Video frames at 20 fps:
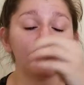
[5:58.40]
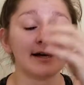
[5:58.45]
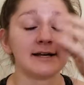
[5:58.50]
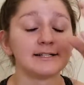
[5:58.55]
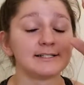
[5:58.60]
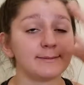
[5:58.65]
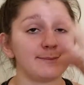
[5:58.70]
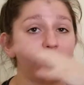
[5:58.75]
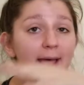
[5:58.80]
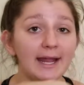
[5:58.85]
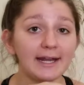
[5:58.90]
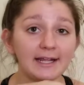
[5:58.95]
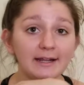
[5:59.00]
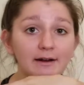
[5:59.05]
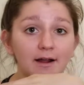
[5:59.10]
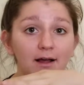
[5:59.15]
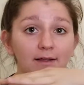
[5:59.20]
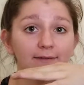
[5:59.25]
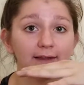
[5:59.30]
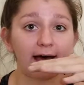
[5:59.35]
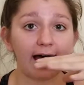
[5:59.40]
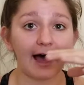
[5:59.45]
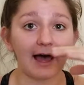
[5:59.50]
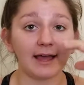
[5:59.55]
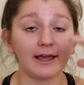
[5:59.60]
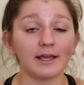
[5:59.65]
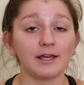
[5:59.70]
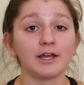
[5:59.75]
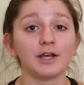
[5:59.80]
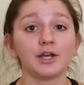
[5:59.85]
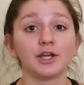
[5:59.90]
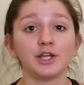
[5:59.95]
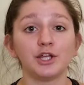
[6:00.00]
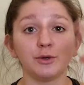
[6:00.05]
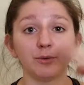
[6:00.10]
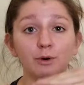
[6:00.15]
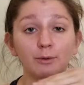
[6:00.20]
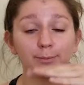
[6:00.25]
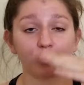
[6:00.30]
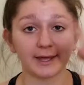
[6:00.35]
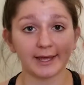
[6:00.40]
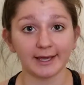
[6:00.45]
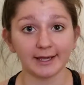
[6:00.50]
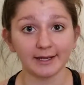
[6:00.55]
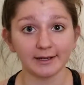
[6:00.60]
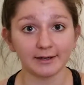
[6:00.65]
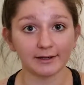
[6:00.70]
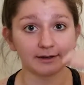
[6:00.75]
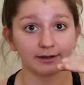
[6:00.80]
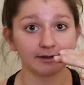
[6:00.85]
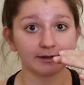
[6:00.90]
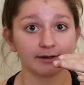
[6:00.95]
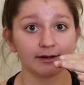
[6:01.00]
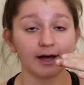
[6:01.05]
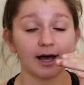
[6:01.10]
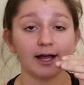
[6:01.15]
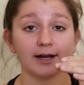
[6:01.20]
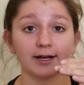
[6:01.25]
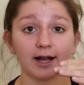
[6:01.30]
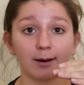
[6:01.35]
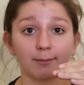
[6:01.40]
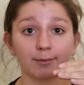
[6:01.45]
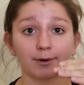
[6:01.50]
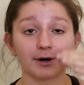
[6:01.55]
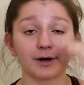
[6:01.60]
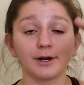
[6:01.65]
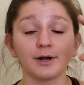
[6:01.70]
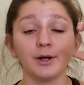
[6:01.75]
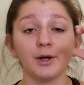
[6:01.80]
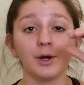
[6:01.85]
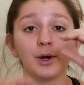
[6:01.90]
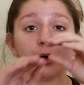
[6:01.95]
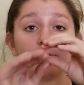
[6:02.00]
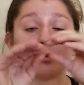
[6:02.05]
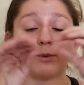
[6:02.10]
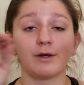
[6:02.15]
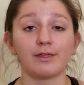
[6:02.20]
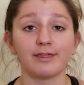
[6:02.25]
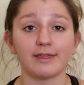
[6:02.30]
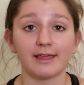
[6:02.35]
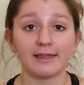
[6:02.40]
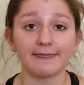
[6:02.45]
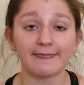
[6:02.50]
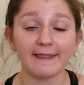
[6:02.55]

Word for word: Depending on that, you will pick a number within